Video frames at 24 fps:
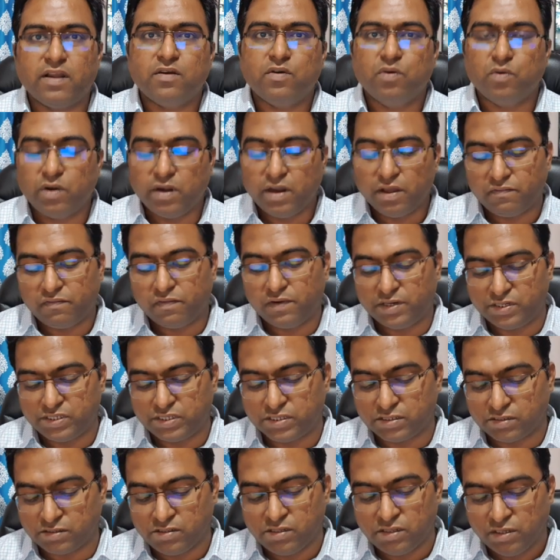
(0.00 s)
good
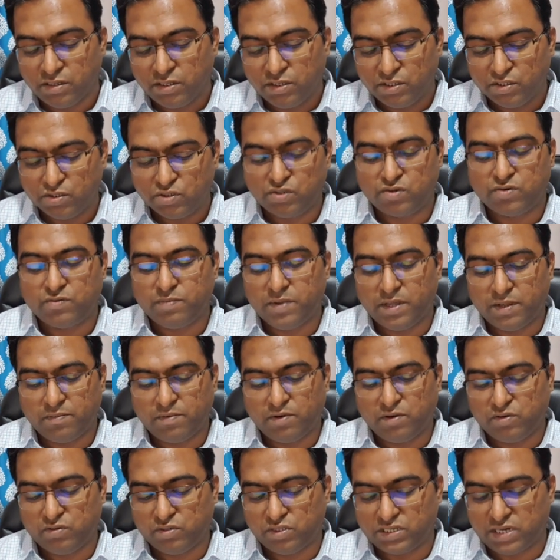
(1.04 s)
definition. You should be
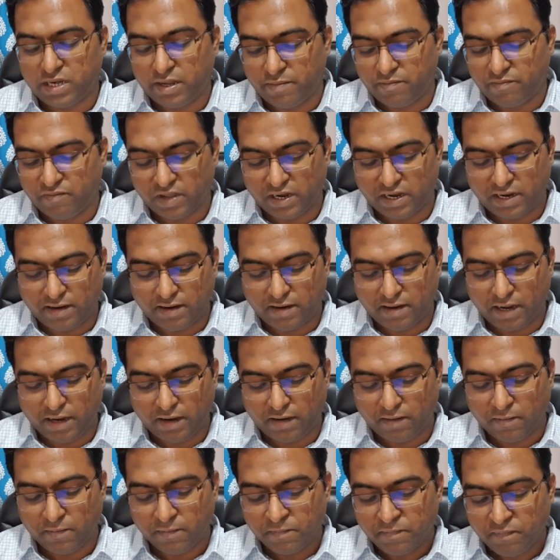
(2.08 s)
able to sleep well at night.
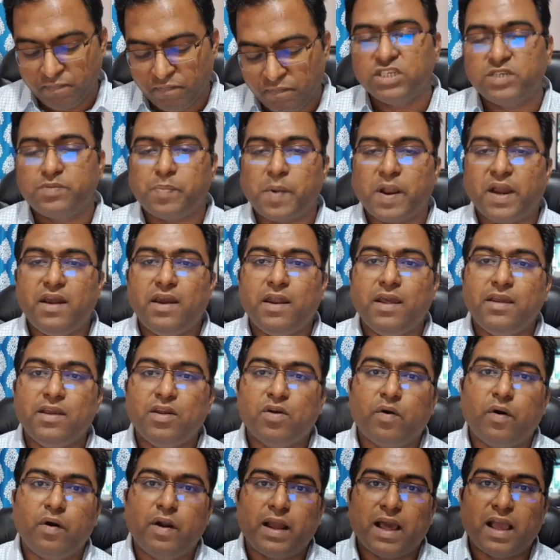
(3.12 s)
Spending
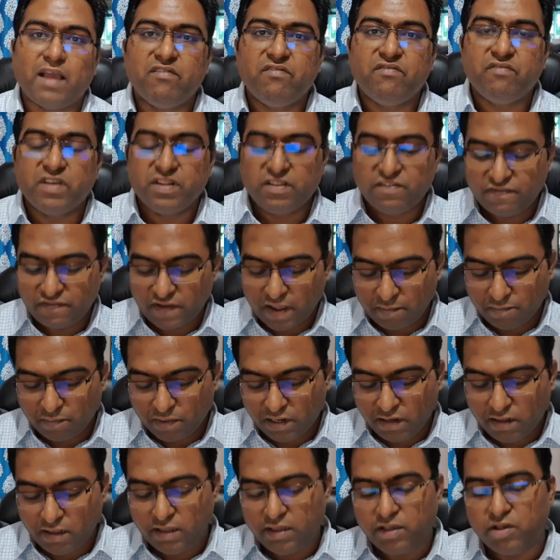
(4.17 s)
your time with
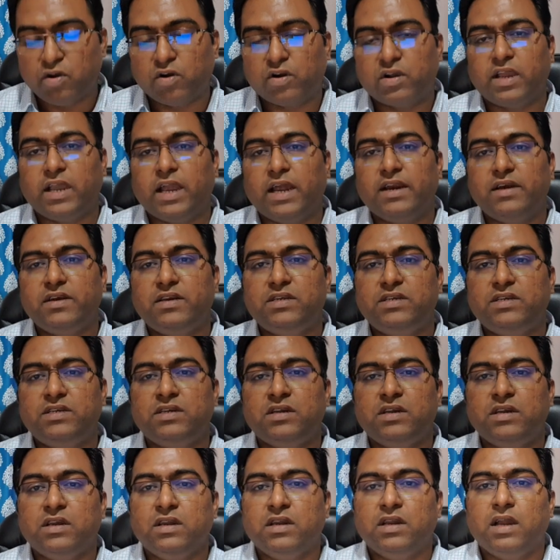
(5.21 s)
family, your kids,
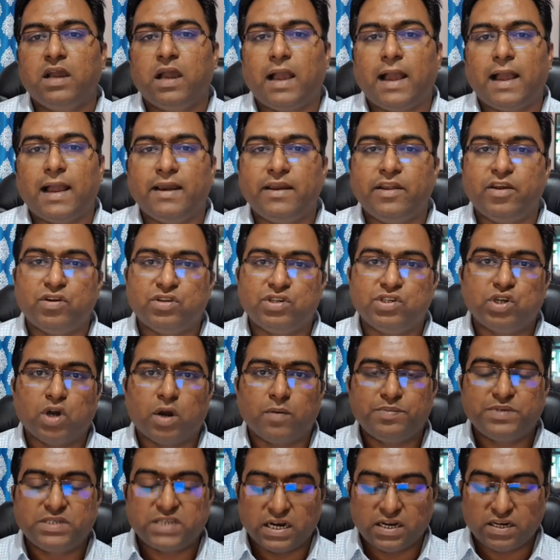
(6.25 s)
and your
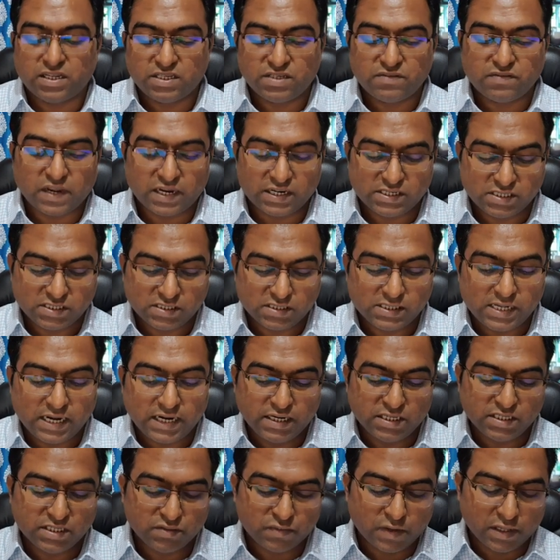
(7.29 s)
job satisfaction,
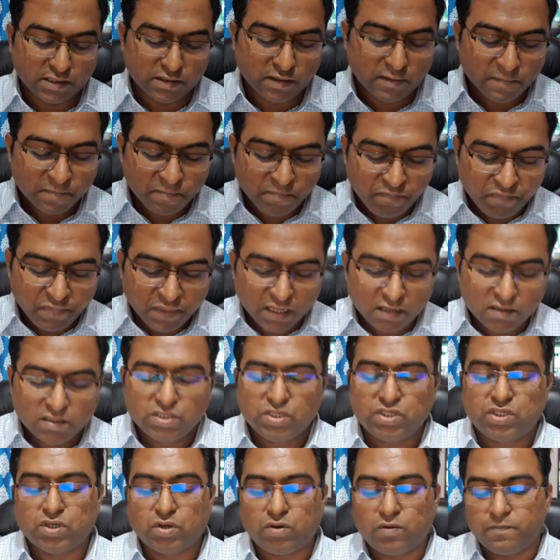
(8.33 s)
that is well.
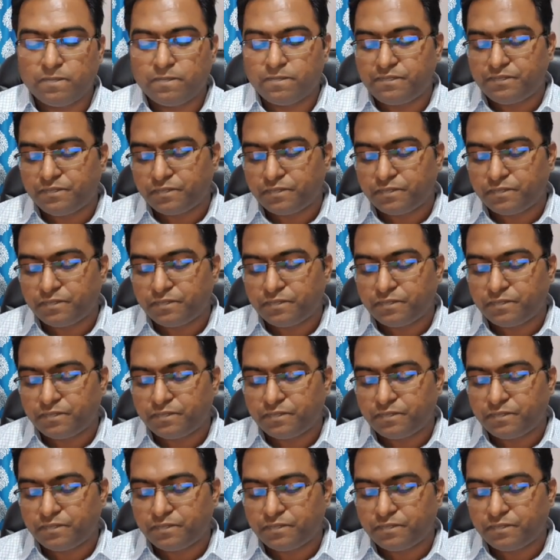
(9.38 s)
So